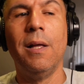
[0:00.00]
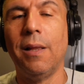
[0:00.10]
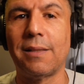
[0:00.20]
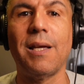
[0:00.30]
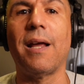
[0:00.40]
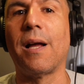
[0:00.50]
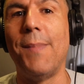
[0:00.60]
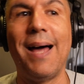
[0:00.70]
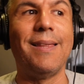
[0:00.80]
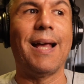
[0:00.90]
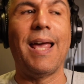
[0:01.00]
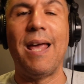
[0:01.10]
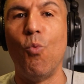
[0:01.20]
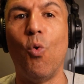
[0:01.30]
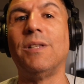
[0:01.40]
Let's say they come out of that
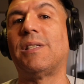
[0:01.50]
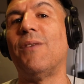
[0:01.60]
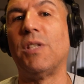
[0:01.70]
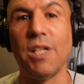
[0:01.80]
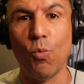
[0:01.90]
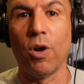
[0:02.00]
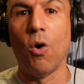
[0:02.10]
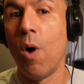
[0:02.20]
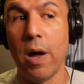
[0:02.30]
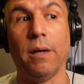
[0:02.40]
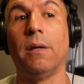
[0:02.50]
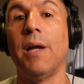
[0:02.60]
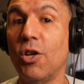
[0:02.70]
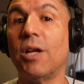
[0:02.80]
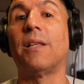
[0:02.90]
game one seventeen to one oh one.
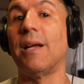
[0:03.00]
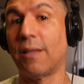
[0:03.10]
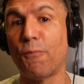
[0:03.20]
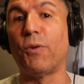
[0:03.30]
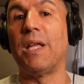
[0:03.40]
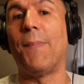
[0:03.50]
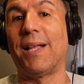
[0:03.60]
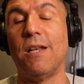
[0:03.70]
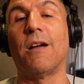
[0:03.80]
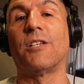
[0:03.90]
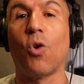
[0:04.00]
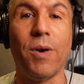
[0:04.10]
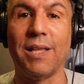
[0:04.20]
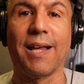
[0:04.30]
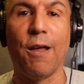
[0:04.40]
Then you're going to think differently about the Nuggets
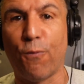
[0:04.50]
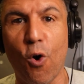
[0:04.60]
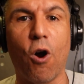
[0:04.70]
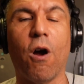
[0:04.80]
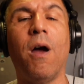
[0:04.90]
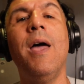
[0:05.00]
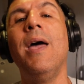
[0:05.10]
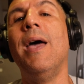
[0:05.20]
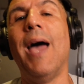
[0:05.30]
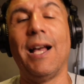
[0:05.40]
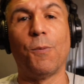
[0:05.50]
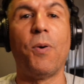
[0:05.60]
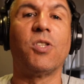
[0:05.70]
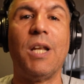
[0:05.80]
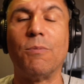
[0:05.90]
going into game four as
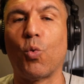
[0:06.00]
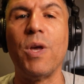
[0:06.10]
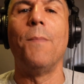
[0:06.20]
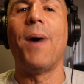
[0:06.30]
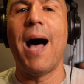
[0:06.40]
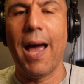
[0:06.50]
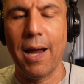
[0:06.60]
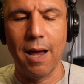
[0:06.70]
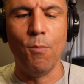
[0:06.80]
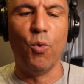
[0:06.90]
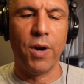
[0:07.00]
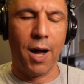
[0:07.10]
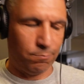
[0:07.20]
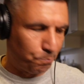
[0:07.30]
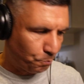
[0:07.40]
opposed to them squeaking by and moving
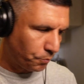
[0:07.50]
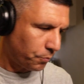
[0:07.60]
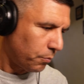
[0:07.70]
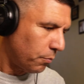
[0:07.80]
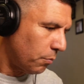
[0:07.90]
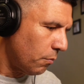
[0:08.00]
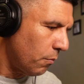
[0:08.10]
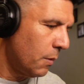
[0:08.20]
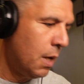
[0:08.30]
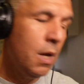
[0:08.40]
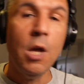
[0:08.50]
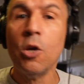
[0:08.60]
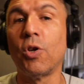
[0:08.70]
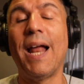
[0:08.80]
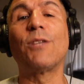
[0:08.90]
on.
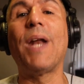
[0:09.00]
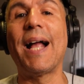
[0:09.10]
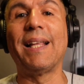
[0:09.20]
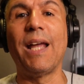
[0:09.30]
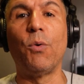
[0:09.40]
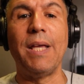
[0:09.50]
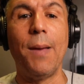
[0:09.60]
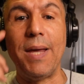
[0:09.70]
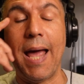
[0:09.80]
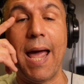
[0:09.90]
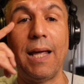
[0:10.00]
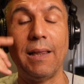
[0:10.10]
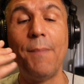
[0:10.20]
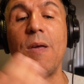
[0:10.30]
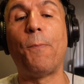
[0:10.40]
So that's what I got there with the N B A.
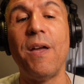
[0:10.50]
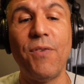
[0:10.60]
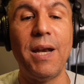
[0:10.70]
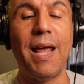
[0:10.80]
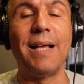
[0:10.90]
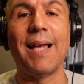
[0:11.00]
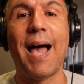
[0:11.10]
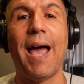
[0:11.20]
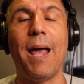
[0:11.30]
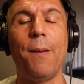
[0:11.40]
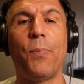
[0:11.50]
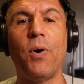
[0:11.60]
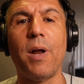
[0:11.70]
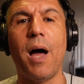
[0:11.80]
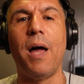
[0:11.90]
Let me pivot as I
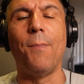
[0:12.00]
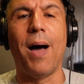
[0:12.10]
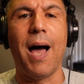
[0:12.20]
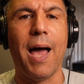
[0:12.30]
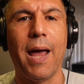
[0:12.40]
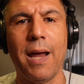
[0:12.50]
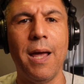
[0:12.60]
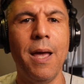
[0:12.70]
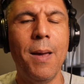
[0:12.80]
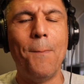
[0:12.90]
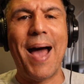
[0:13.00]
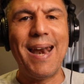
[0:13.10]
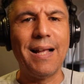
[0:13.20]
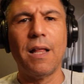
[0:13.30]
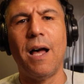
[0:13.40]
put on my
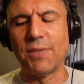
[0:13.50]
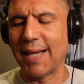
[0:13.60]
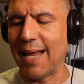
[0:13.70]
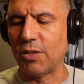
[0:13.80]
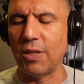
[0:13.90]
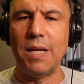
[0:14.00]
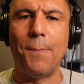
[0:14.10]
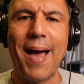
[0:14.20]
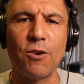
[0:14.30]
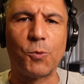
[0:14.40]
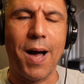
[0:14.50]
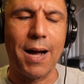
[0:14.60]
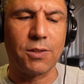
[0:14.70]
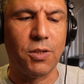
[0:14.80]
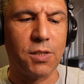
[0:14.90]
batting gloves and get into the batter's
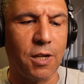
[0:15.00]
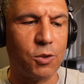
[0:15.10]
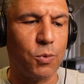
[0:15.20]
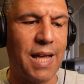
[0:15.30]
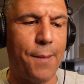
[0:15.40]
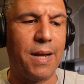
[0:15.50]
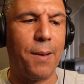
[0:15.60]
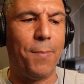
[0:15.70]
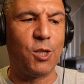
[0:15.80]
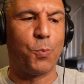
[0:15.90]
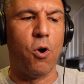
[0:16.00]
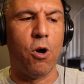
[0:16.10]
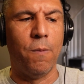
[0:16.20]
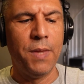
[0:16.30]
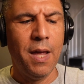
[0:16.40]
box to discuss what's happening in
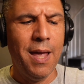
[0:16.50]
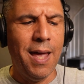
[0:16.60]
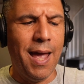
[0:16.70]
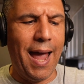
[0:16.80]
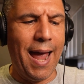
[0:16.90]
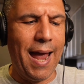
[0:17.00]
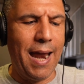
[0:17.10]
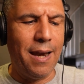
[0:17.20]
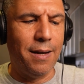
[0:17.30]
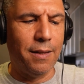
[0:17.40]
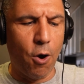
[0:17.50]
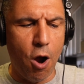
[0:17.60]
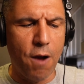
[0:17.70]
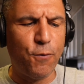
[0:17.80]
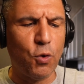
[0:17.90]
baseball. And there
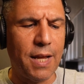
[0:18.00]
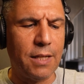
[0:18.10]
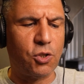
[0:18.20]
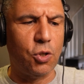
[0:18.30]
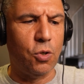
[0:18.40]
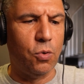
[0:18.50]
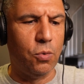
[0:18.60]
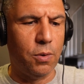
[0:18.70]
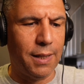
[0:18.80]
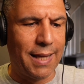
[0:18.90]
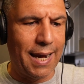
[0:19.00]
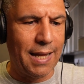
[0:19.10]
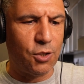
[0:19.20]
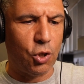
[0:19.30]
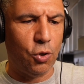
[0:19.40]
are a few things to get
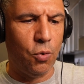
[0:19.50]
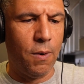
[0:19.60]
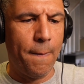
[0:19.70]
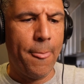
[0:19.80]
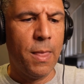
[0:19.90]
into.